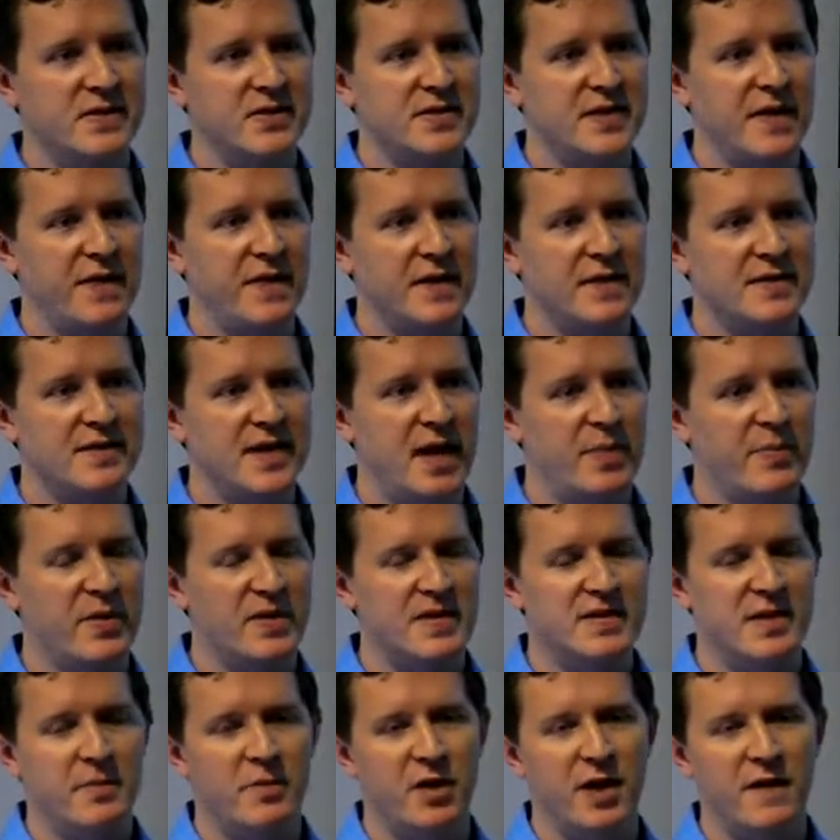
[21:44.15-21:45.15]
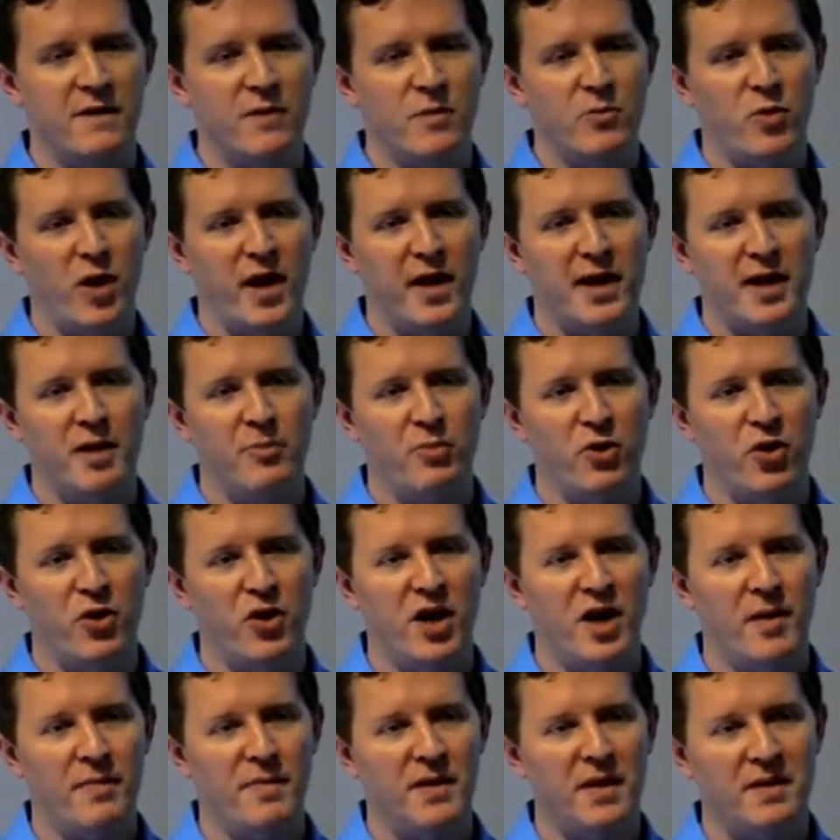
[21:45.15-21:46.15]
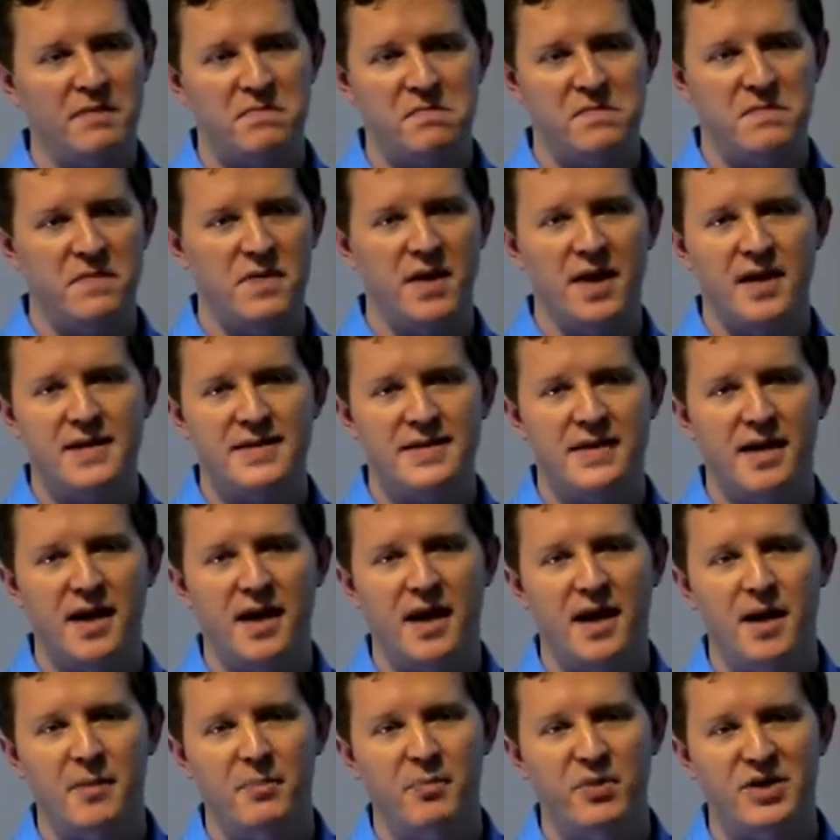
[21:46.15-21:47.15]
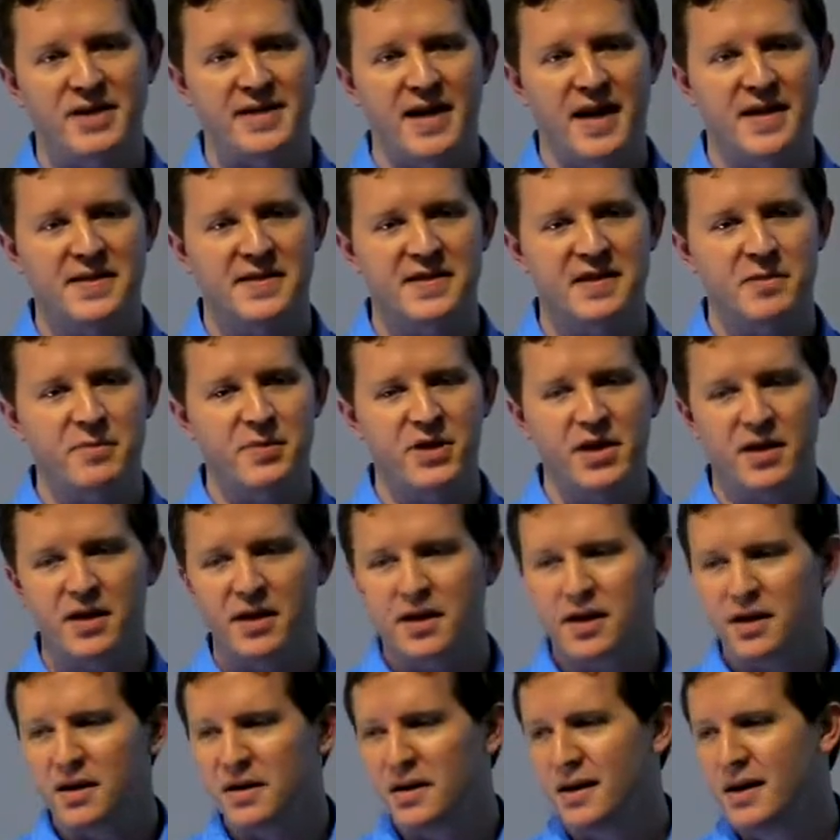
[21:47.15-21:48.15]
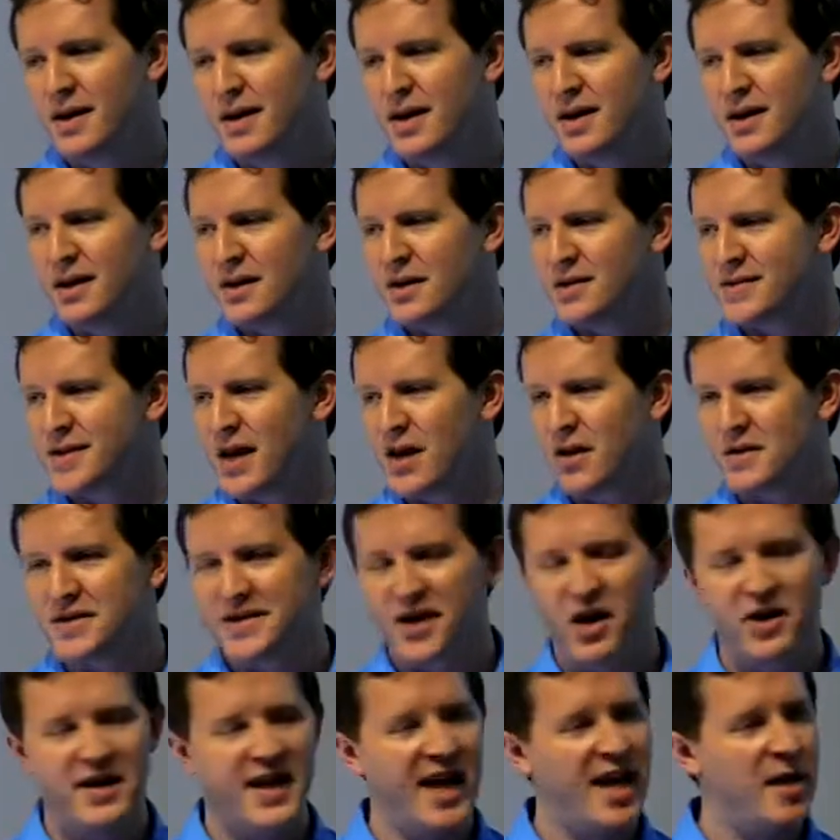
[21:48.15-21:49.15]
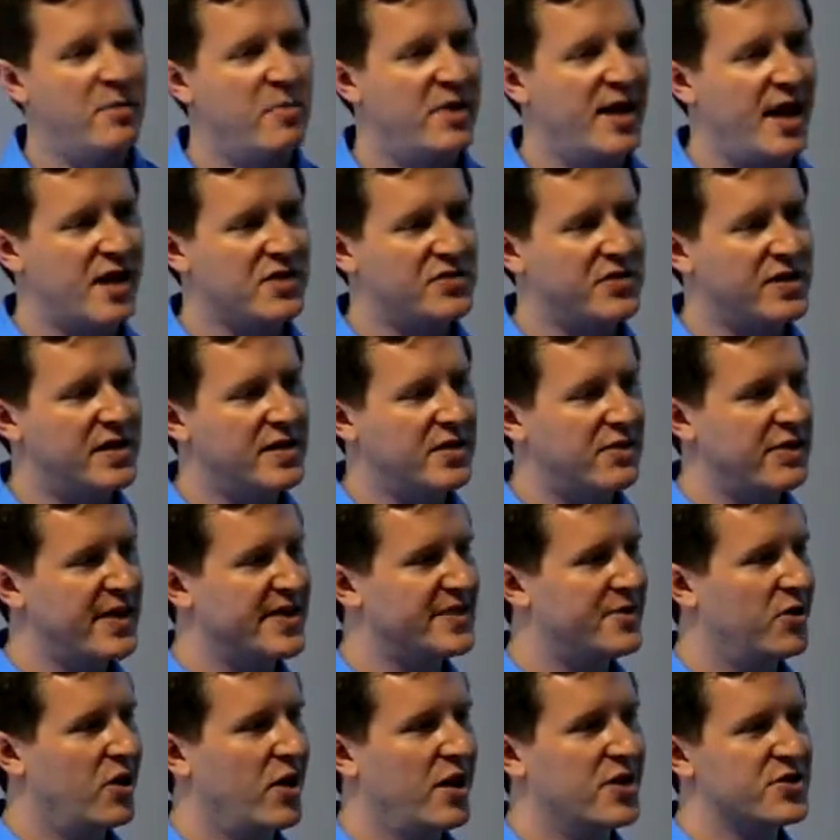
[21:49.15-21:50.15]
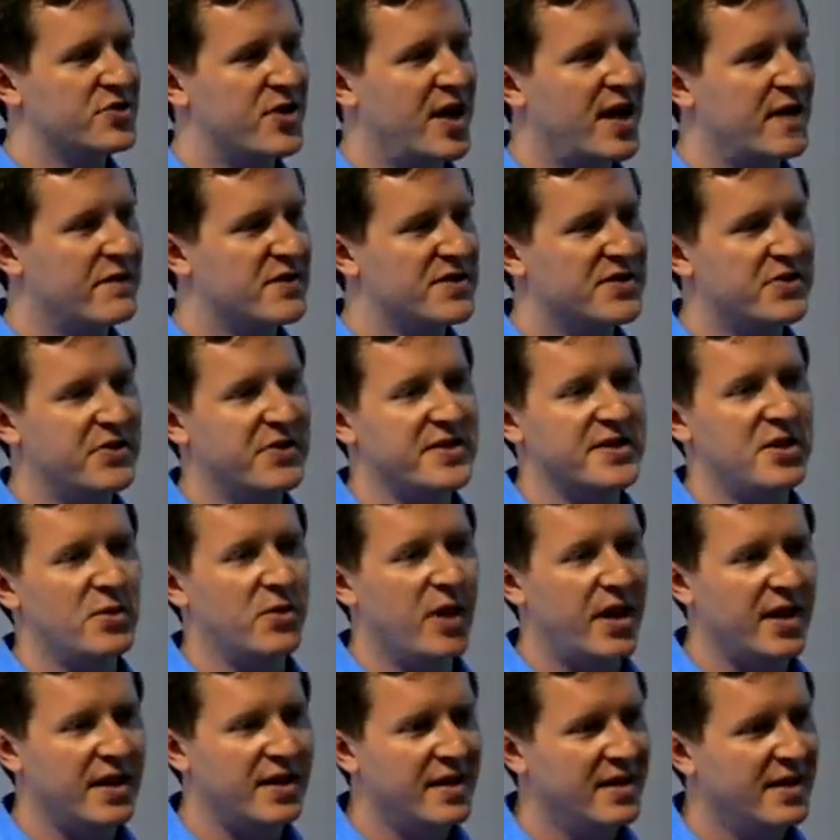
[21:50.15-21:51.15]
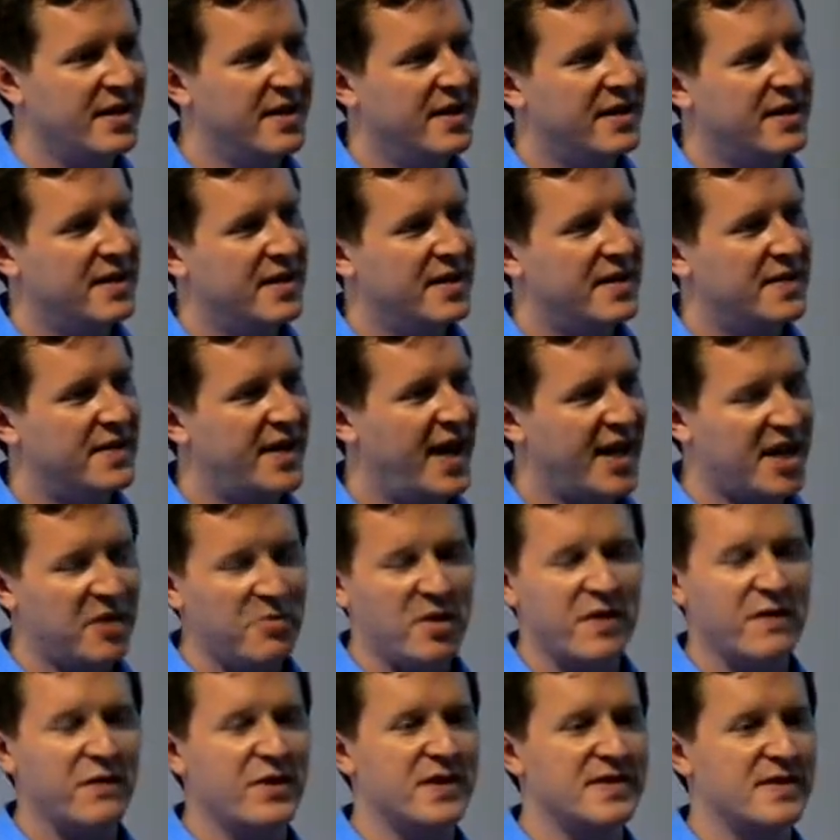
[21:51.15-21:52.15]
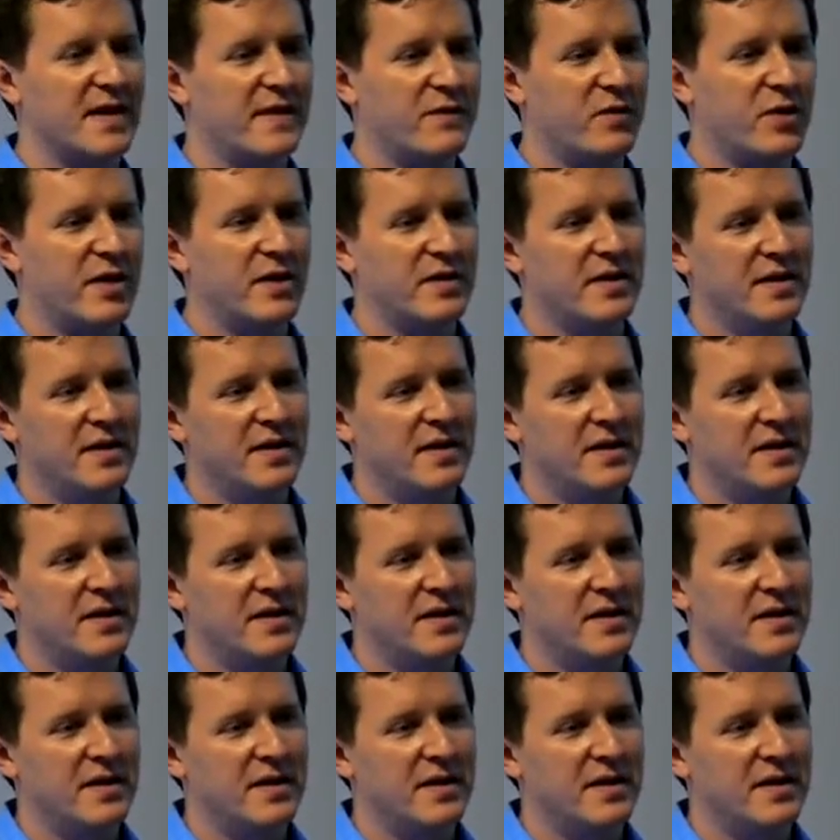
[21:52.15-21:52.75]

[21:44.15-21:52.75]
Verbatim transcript: There's nothing stopping somebody from writing a program that, that uh, pretends to be a solitaire game but actually deletes your hard drive as soon as you run it. That could be free software.